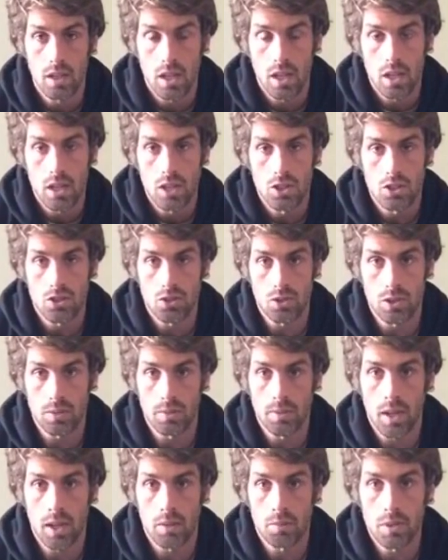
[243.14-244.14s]

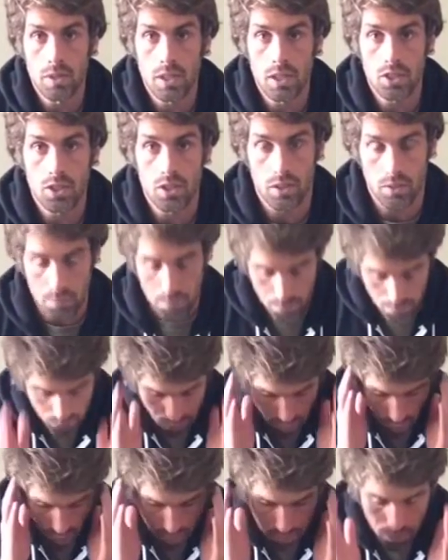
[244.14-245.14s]
streamlined position,
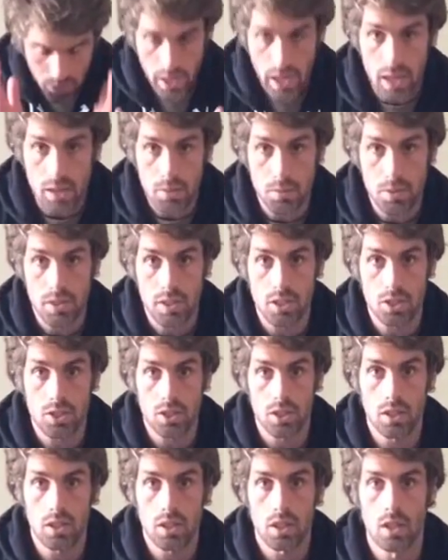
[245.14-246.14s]
proper head
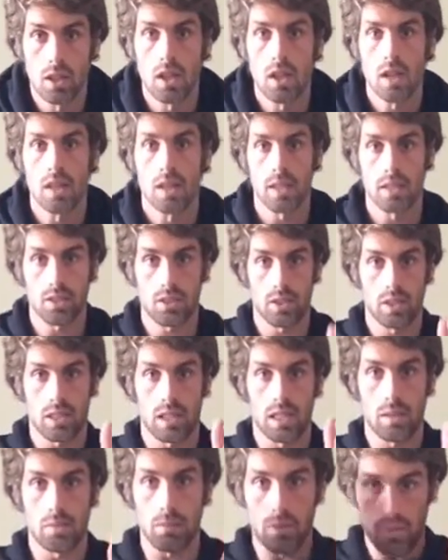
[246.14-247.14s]
position that's going to
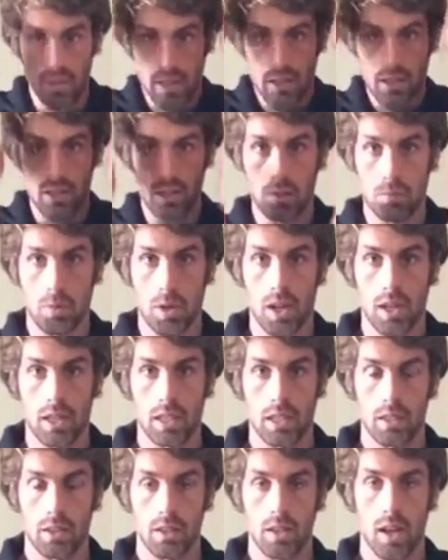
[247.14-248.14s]
keep the rest of your body
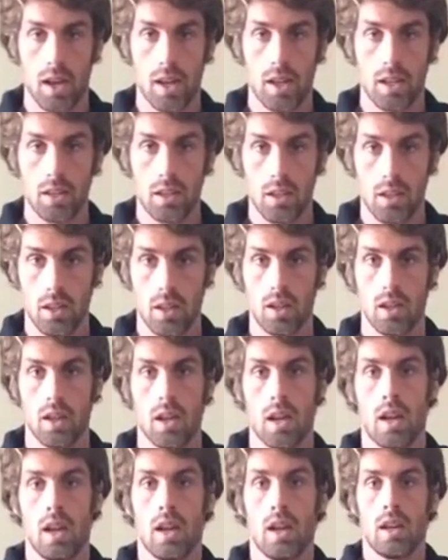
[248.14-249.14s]
in line,
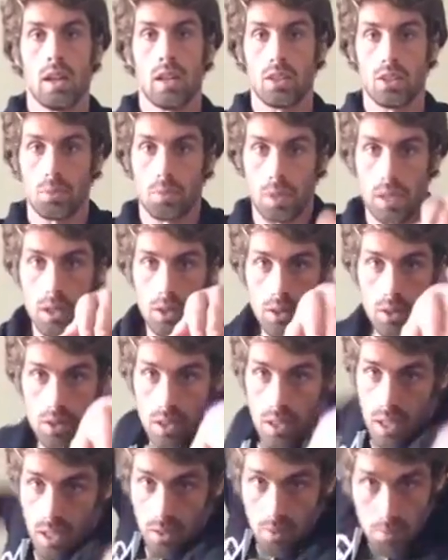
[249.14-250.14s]
and you'll be able to
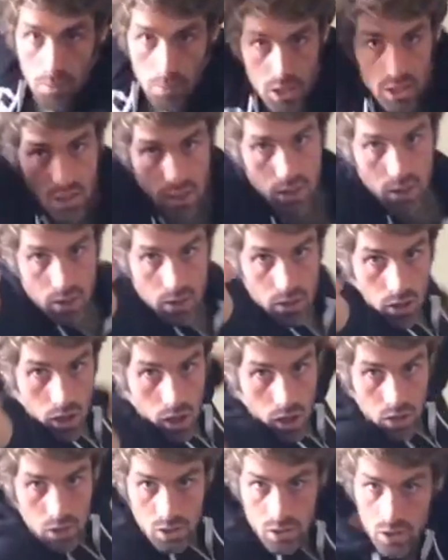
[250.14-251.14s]
get a much
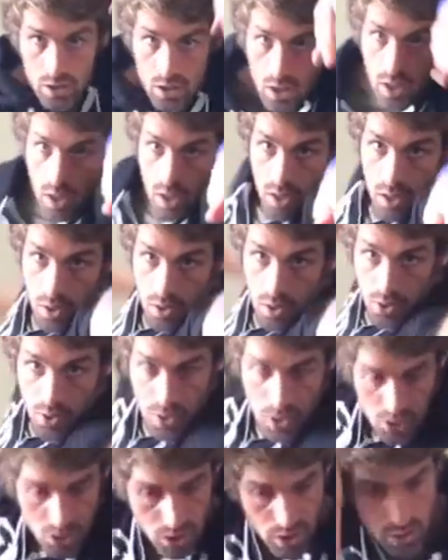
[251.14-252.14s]
longer,
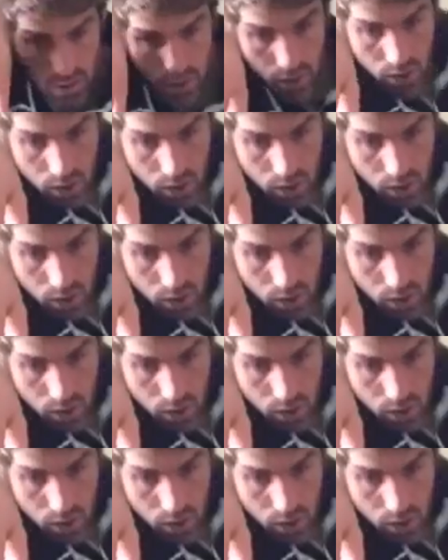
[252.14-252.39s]
efficient